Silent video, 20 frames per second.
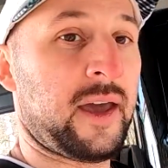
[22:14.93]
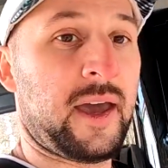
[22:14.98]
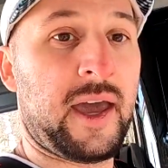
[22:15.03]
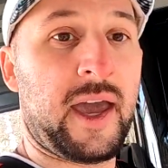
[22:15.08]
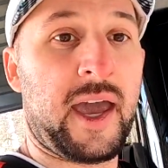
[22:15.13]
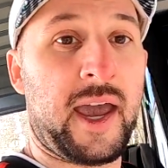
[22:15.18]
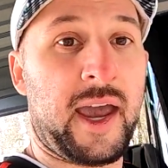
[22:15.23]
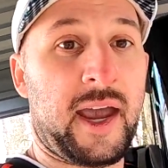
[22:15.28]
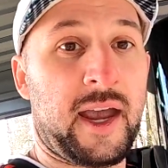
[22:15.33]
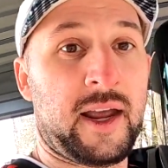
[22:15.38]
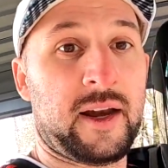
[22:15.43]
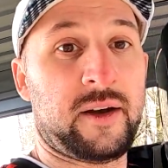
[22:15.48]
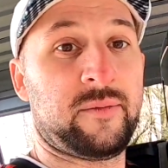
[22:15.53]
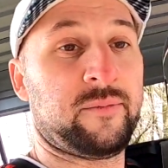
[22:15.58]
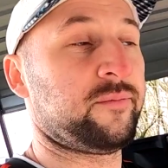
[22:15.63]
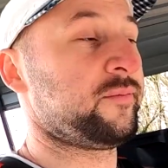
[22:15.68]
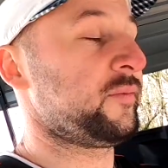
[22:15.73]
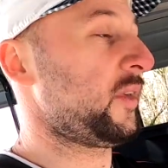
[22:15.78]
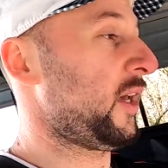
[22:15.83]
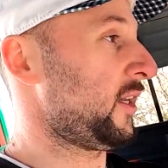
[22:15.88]
and
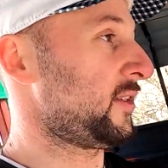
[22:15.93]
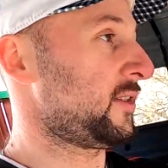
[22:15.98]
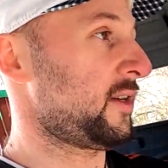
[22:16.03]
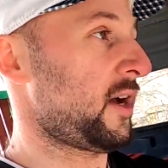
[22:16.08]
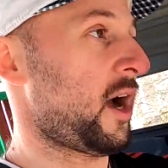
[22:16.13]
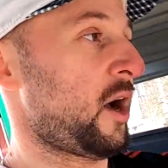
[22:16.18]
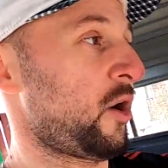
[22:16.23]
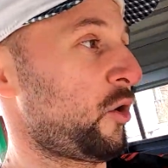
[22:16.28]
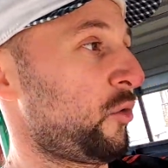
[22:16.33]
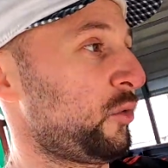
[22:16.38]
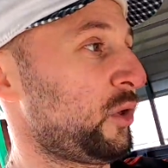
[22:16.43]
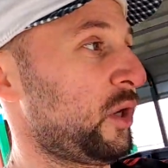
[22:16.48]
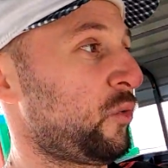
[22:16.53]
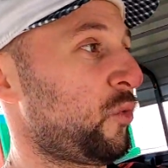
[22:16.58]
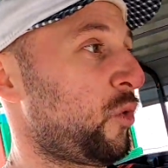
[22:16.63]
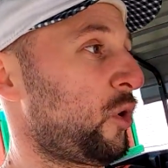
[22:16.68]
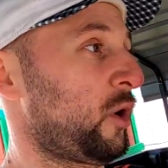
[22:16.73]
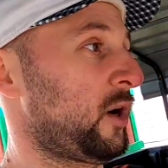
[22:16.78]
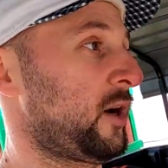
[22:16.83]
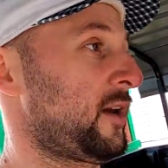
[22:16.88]
it's out of the
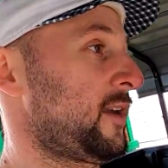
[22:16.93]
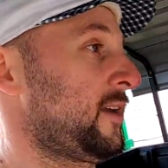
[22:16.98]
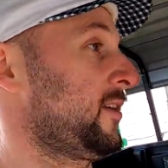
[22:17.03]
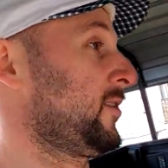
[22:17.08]
warranty,